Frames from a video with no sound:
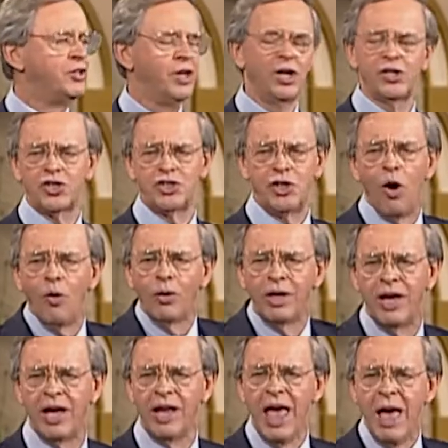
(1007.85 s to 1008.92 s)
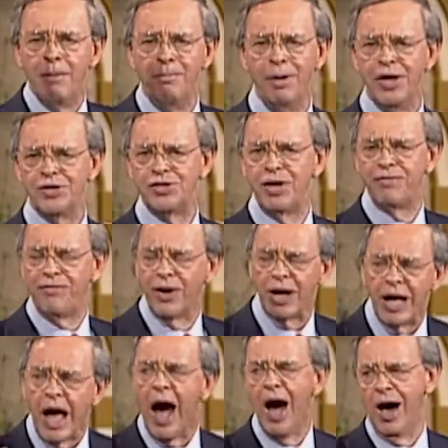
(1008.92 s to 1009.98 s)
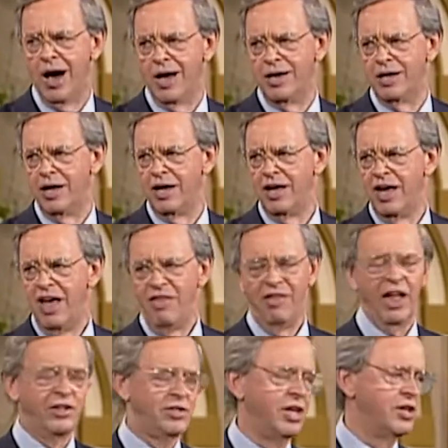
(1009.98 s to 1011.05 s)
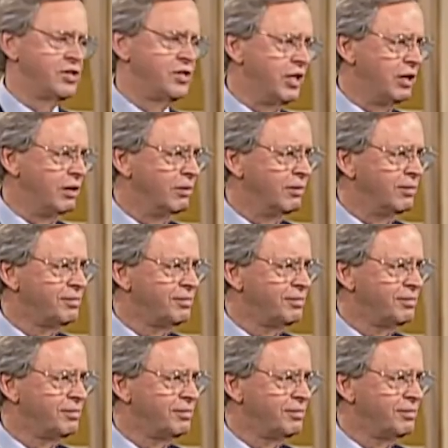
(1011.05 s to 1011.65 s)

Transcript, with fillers: Just don't get busy for God. That's his deal.